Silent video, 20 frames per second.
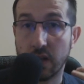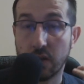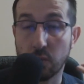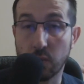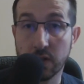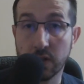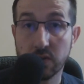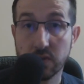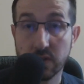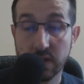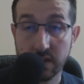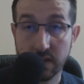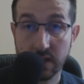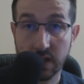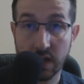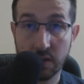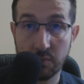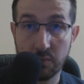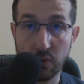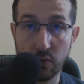When you start a
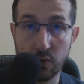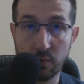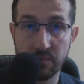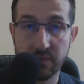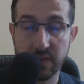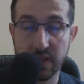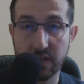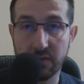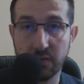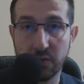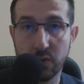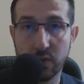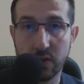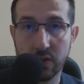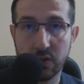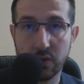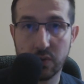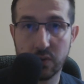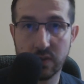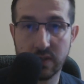combo, if you are
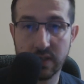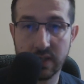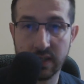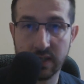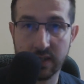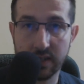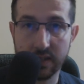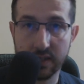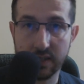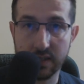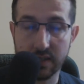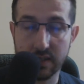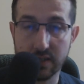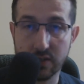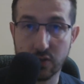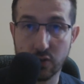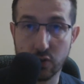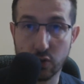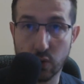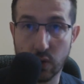using
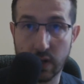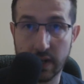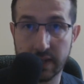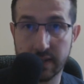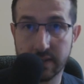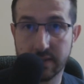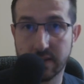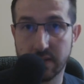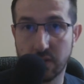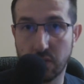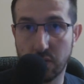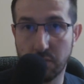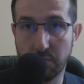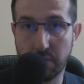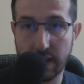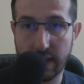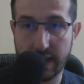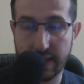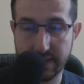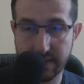strikes or
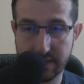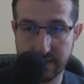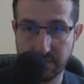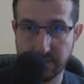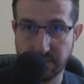blast,